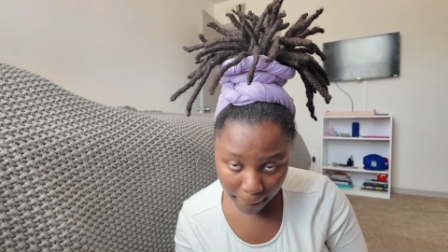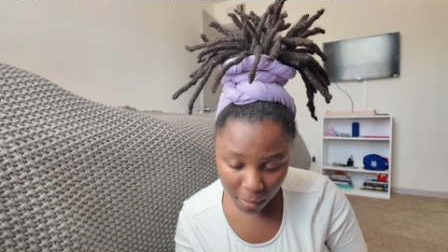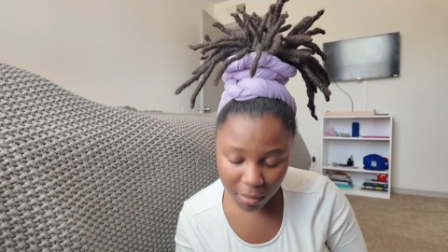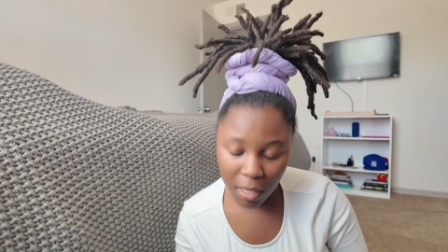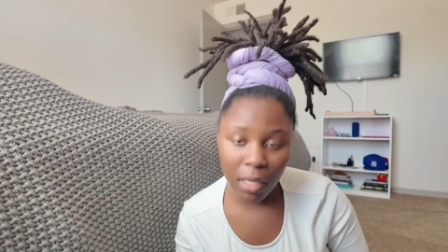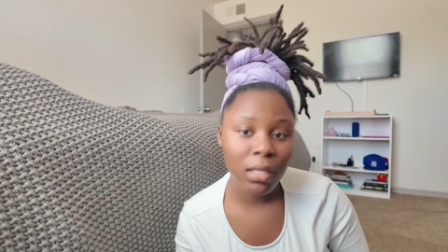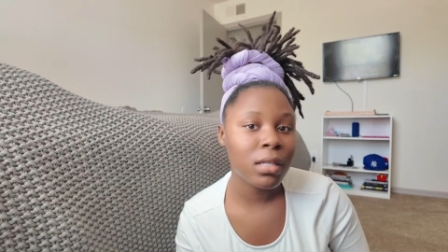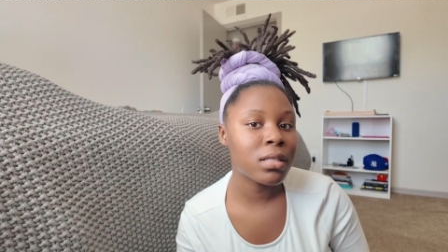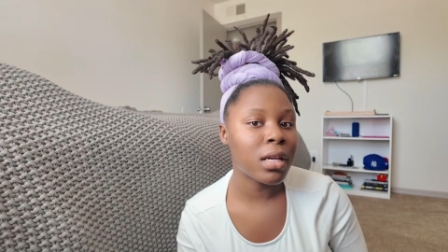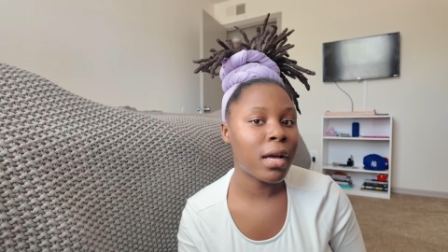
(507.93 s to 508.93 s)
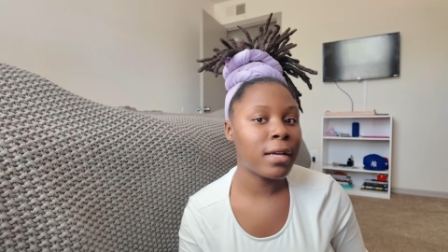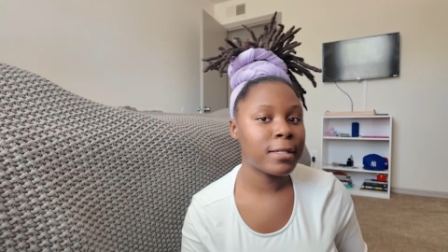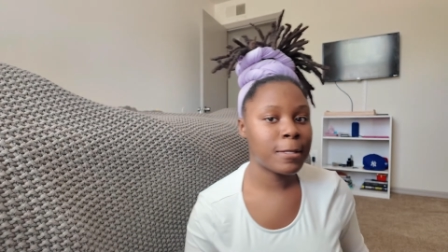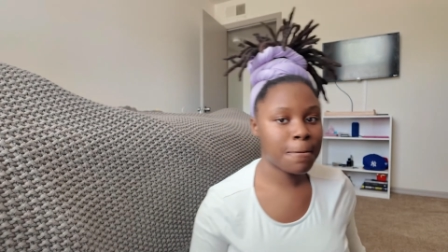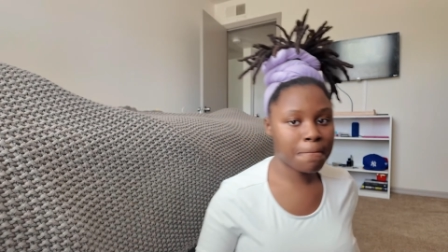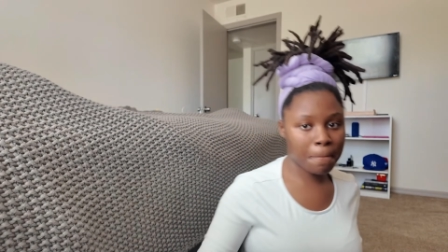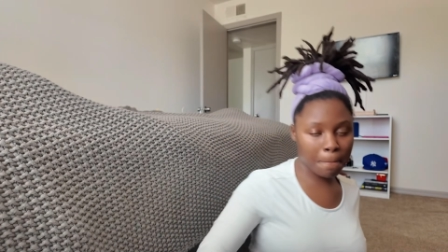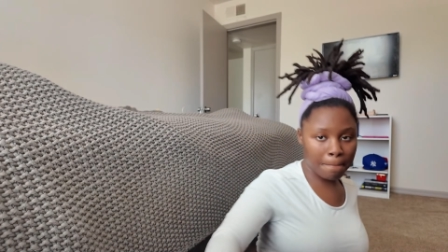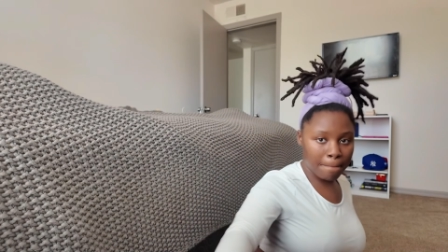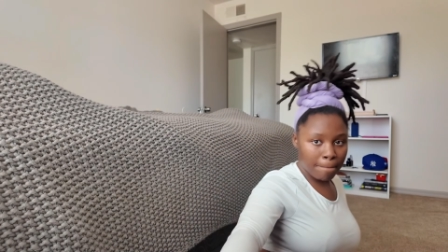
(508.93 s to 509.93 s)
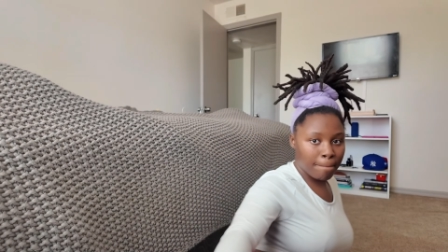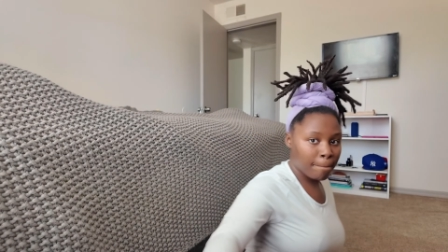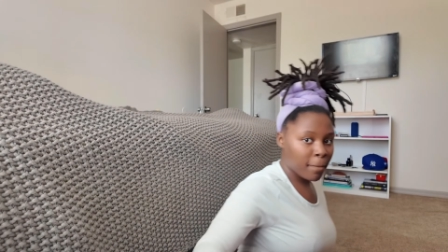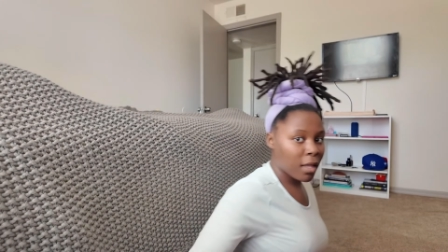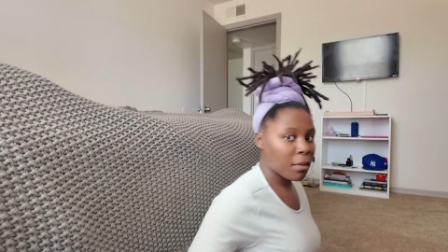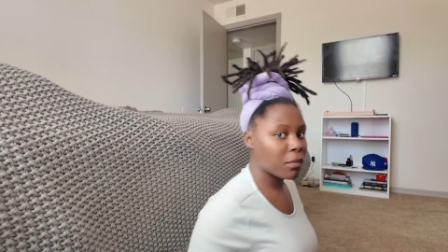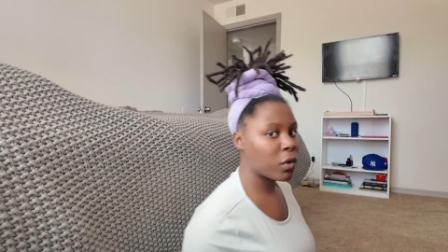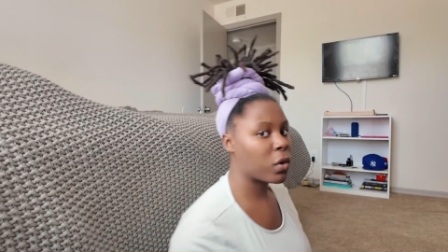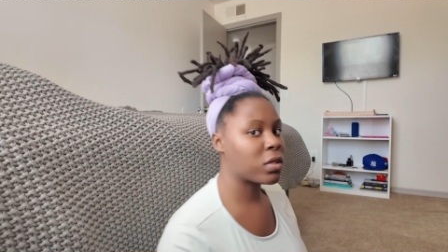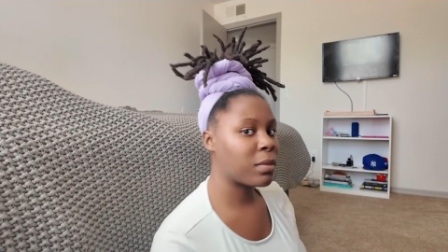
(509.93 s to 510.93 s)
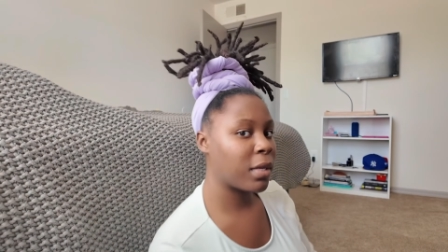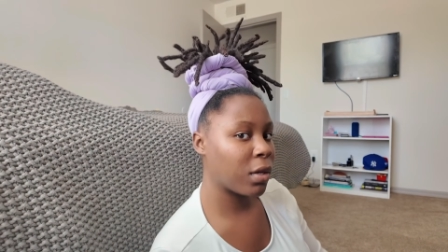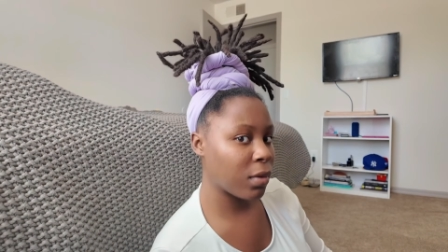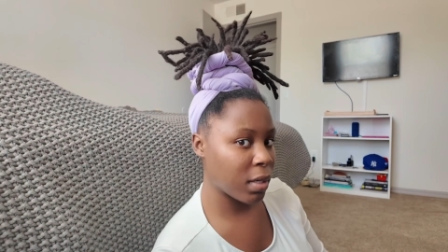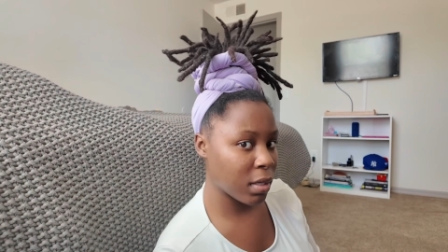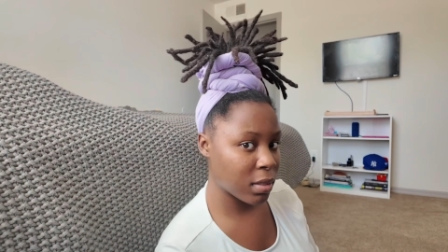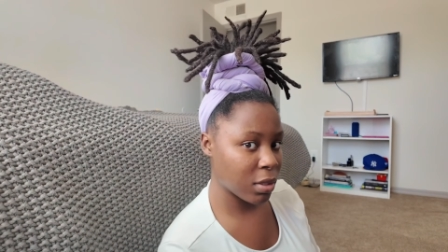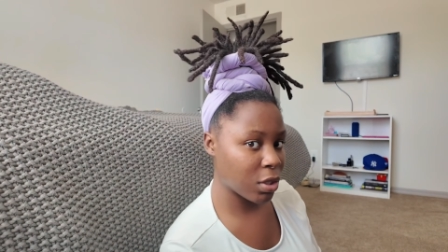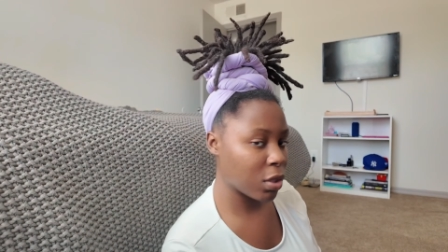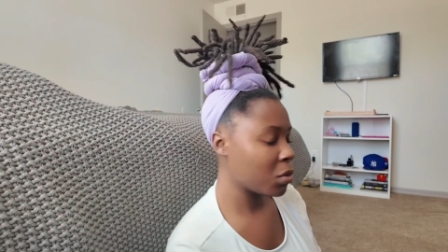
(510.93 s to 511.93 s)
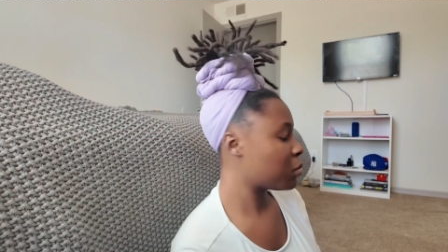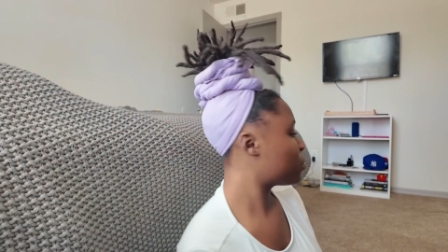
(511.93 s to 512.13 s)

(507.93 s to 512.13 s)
this is how it looks, guys. Throw some earrings. It's cute.